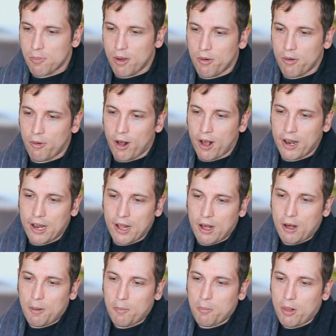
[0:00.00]
my right
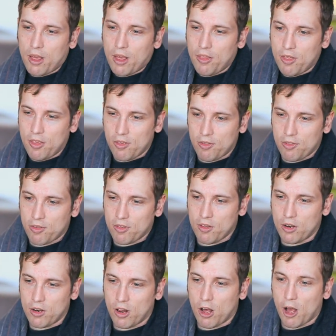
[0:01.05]
arm like this,
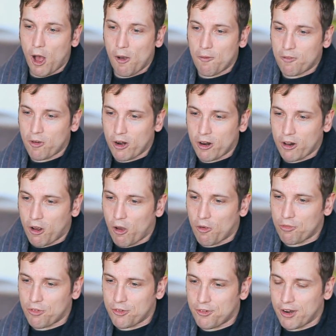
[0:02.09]
you know, I've got to
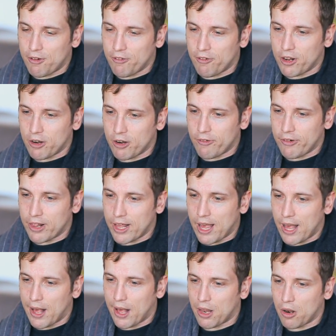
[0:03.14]
concentrate really, really
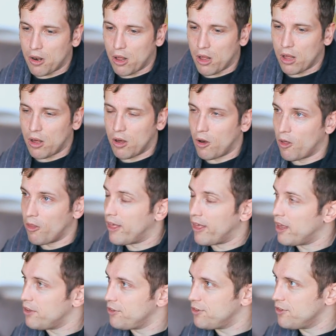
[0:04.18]
hard on
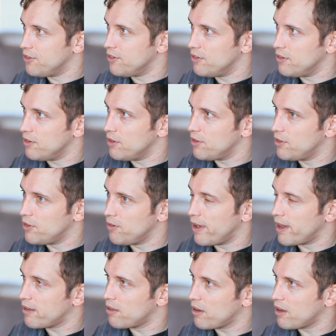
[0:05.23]
that to, to
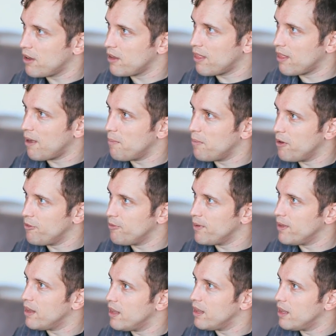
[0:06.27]
execute that
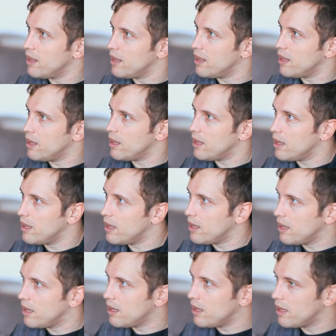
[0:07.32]
movement. Does that happen
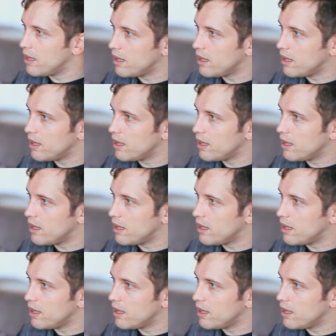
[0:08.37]
in your whole